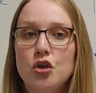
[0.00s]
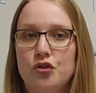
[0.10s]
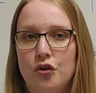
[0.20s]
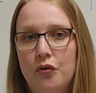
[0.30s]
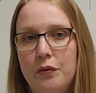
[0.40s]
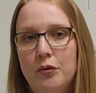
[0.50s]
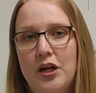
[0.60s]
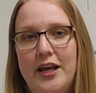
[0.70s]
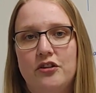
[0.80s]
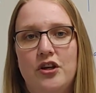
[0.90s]
So we would
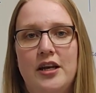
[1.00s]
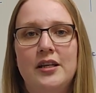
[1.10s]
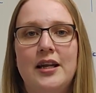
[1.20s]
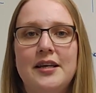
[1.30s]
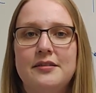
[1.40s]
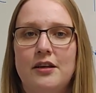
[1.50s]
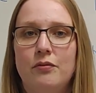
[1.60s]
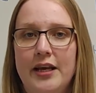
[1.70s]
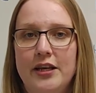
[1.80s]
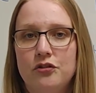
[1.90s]
like to analyze their
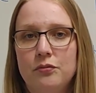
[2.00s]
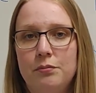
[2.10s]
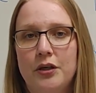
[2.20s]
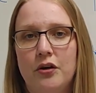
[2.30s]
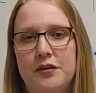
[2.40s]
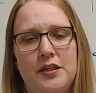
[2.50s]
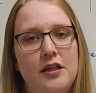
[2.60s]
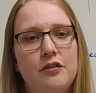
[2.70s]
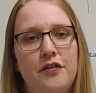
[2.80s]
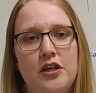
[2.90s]
relation because the
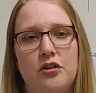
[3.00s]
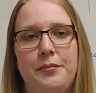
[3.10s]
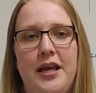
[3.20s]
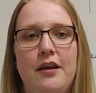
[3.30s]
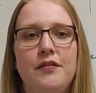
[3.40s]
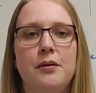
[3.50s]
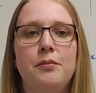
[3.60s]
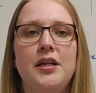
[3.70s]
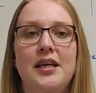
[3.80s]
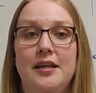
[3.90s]
interfacial behavior
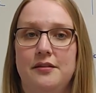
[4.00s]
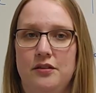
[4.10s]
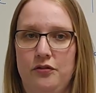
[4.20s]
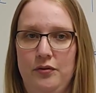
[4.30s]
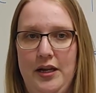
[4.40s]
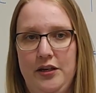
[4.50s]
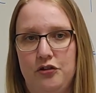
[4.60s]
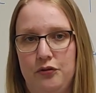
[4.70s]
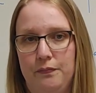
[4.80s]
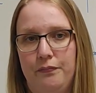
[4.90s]
mediates this
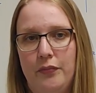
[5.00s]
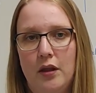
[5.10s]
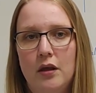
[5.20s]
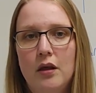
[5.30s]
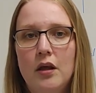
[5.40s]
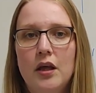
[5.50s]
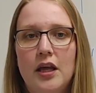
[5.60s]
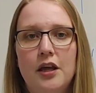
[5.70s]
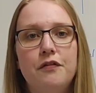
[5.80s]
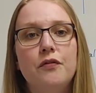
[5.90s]
relation.
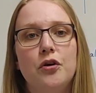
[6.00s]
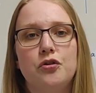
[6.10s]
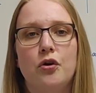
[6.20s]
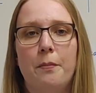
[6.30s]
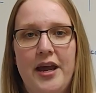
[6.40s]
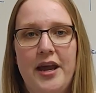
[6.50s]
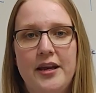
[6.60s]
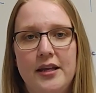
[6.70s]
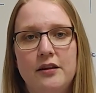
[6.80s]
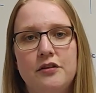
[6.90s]
If we want to compare
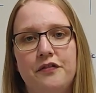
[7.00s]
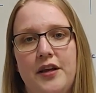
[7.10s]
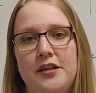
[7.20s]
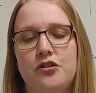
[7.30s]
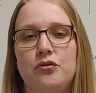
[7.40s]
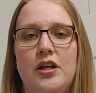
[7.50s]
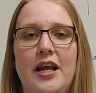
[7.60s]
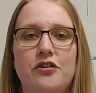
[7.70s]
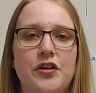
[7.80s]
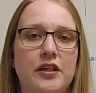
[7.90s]
the interface to an
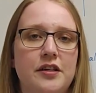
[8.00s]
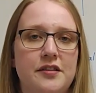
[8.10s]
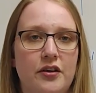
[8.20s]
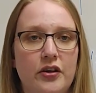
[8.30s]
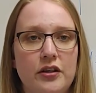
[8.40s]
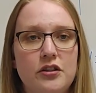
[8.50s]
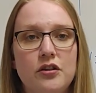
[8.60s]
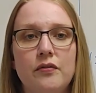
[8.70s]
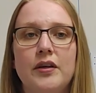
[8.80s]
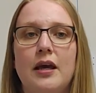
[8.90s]
electrical circuit,
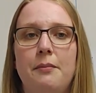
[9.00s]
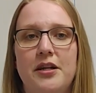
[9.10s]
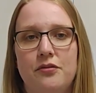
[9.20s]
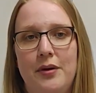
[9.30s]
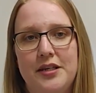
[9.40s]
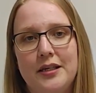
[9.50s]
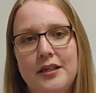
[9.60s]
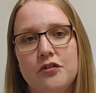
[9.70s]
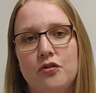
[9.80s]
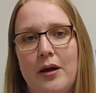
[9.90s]
we can mathematically
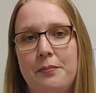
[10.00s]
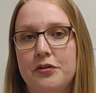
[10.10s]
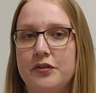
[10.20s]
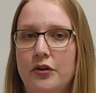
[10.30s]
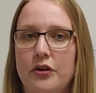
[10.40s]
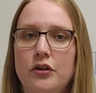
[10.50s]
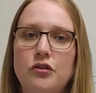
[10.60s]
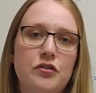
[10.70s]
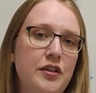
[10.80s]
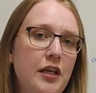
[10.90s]
describe the circuit
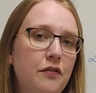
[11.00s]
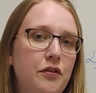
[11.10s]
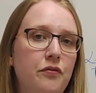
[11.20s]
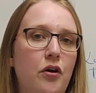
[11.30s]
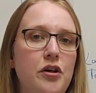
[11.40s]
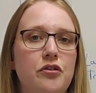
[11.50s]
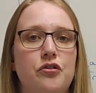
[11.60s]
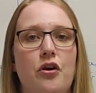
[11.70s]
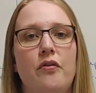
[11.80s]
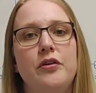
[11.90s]
to see if the
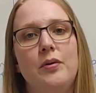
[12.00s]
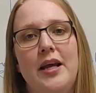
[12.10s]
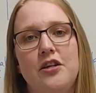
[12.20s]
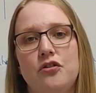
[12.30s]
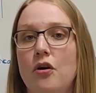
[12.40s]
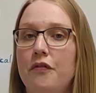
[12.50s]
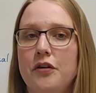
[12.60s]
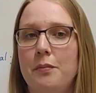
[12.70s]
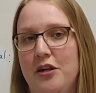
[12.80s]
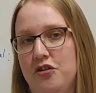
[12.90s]
voltage-current relation of
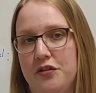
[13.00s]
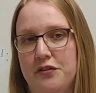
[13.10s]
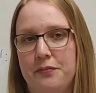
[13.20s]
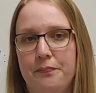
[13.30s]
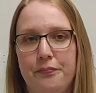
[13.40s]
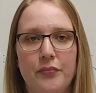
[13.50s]
it matches.